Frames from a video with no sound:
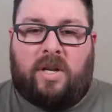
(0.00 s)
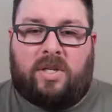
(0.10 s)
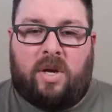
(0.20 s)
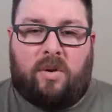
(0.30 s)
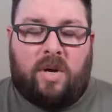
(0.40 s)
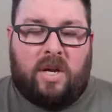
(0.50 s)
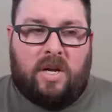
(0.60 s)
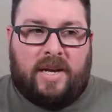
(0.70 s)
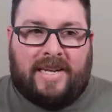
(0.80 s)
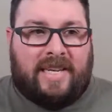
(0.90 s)
And so
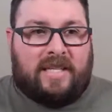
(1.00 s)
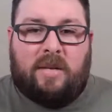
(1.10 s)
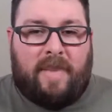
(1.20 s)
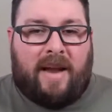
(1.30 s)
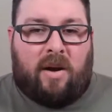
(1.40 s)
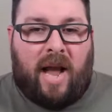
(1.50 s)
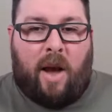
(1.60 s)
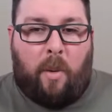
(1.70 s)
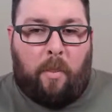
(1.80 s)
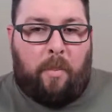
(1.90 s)
it doesn't matter
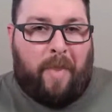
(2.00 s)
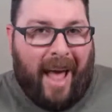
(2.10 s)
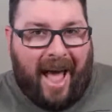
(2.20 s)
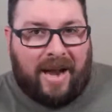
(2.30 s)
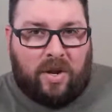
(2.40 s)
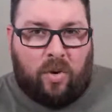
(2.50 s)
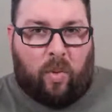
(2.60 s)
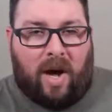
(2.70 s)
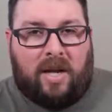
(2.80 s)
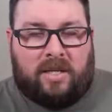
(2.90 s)
how bad you
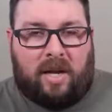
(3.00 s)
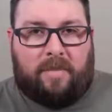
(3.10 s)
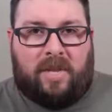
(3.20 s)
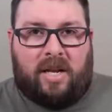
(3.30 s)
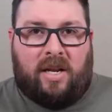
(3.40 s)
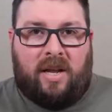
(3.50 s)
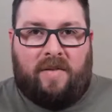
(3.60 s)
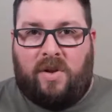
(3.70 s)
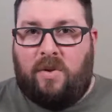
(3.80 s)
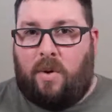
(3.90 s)
want something.
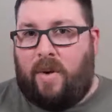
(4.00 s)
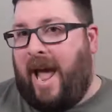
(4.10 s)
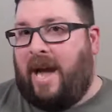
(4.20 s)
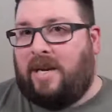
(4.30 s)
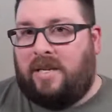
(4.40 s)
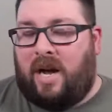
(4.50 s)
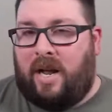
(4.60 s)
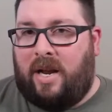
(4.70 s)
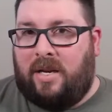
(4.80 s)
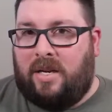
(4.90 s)
If you don't act on
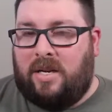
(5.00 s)
it,